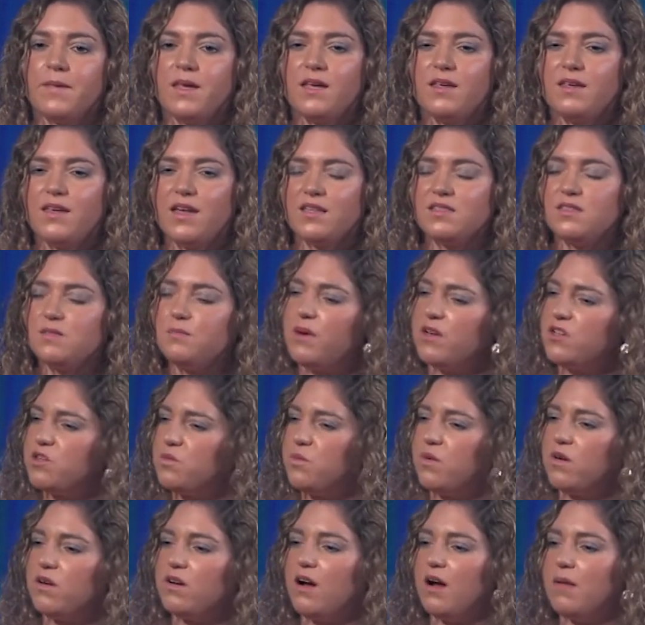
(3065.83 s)
It gets much
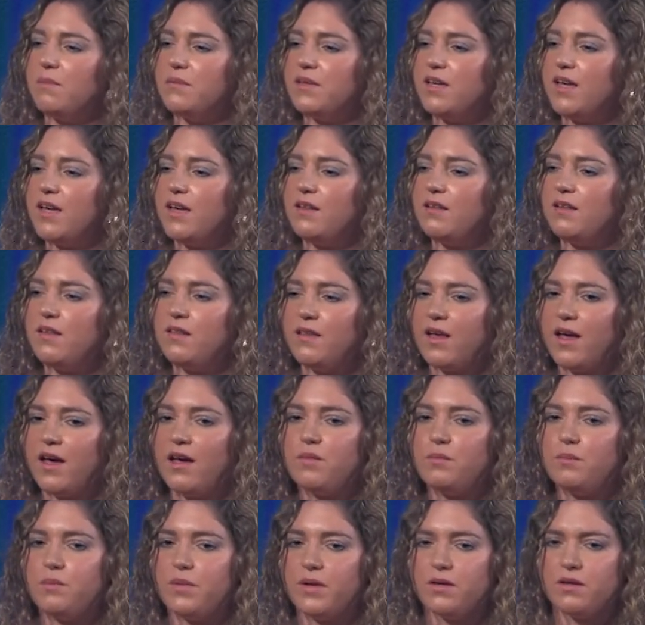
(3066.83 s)
more complicated than
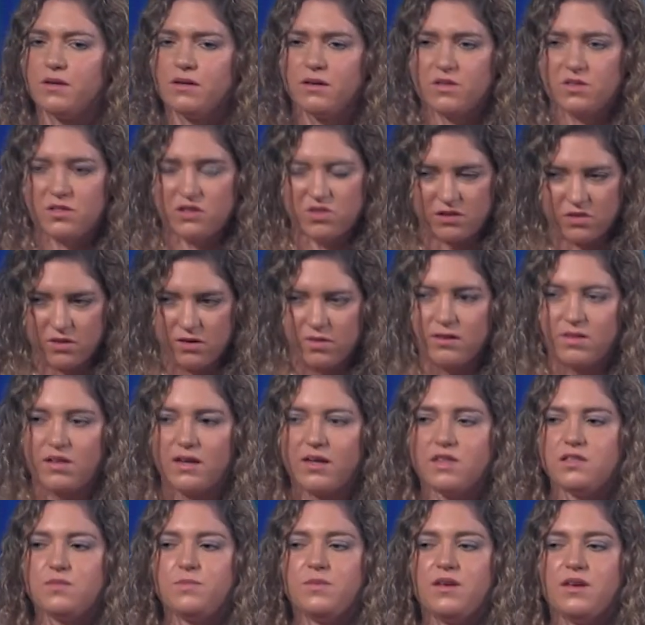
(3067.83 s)
that, but
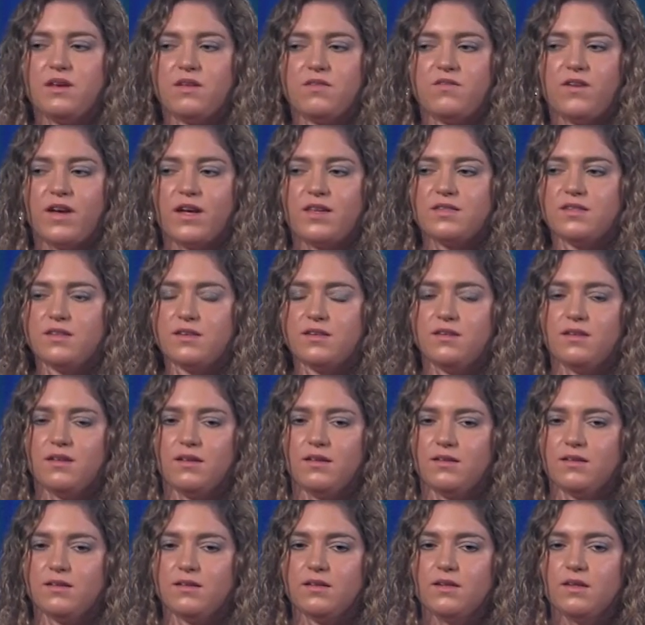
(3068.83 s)
certainly it's being affected,
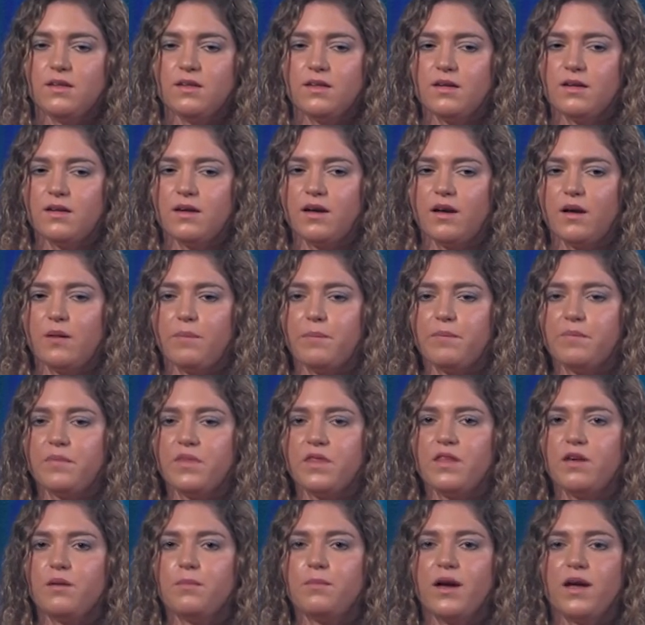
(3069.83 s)
and
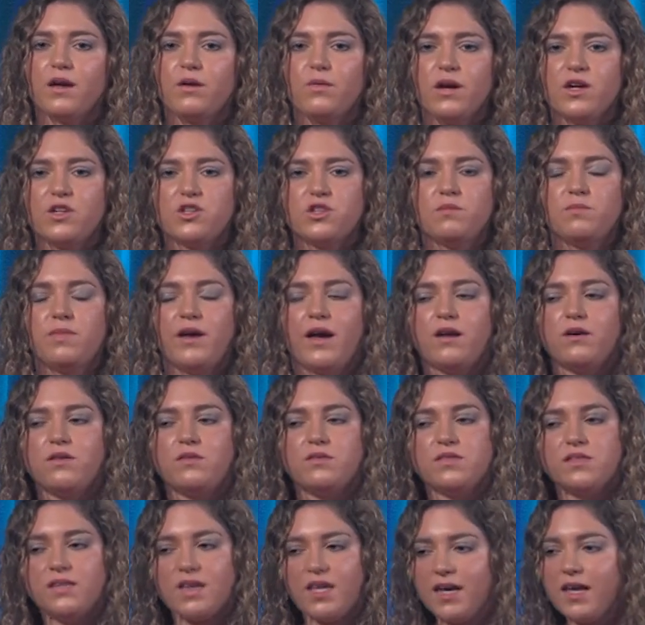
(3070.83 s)
their migration
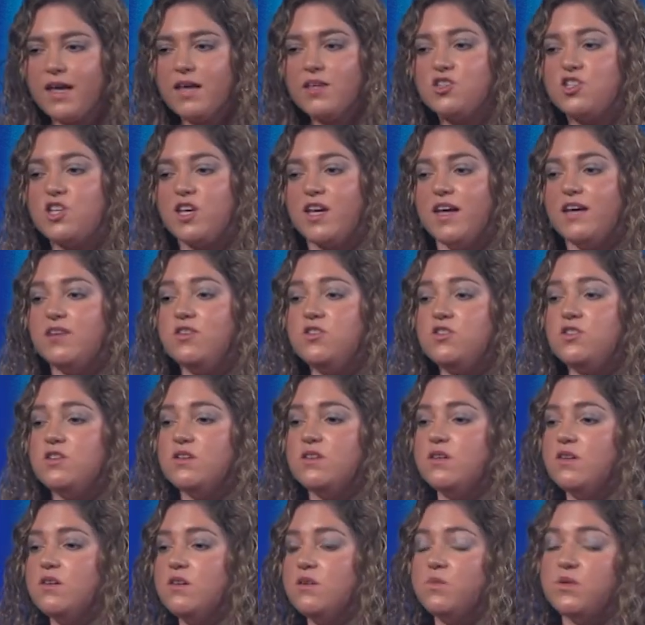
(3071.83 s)
patterns can change,
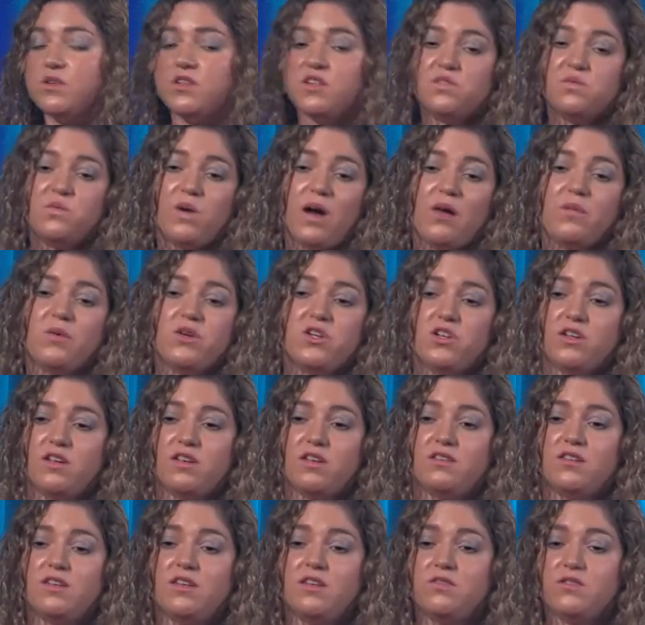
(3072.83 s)
which is why we should
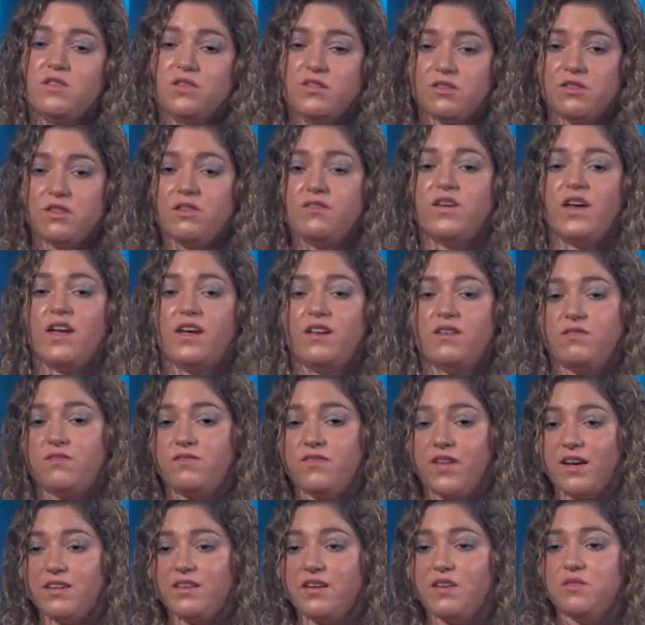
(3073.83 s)
continue to survey and
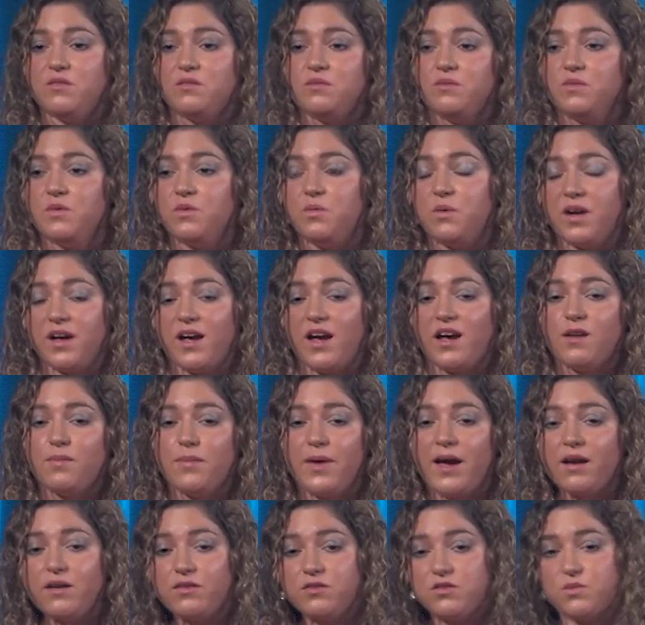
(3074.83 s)
find out what kind of
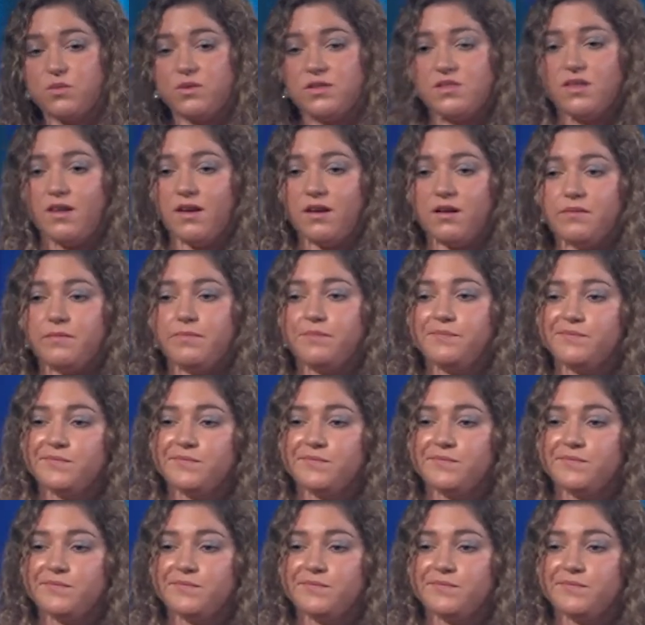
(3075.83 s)
patterns we're seeing.